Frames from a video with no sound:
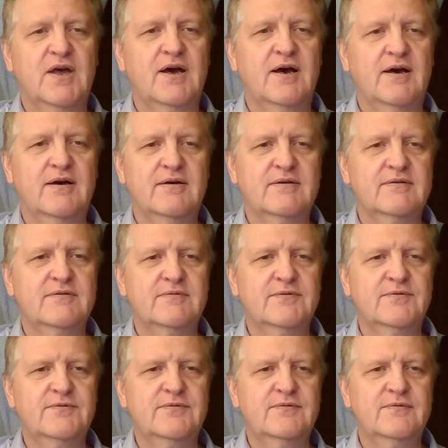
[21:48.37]
R.
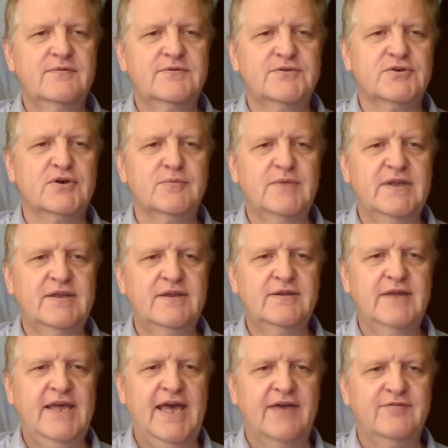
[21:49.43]

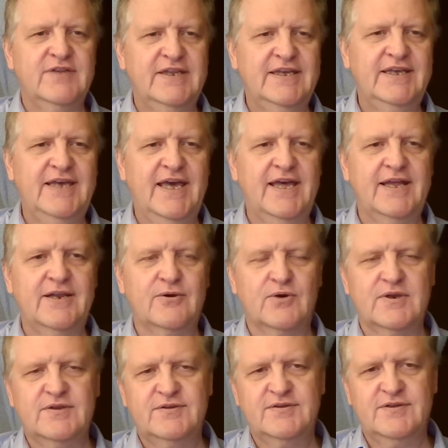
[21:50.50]
German, they have an en
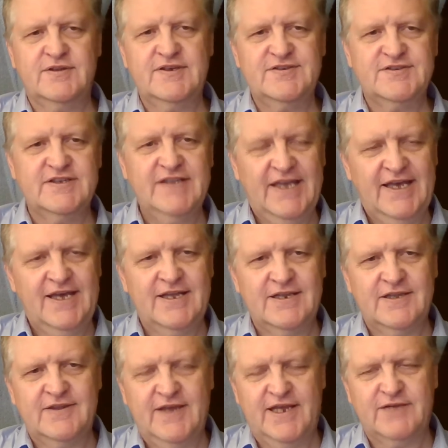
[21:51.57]
or at least an
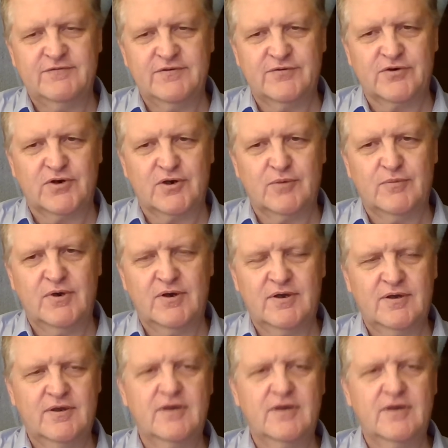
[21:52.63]
n at the end of a verb.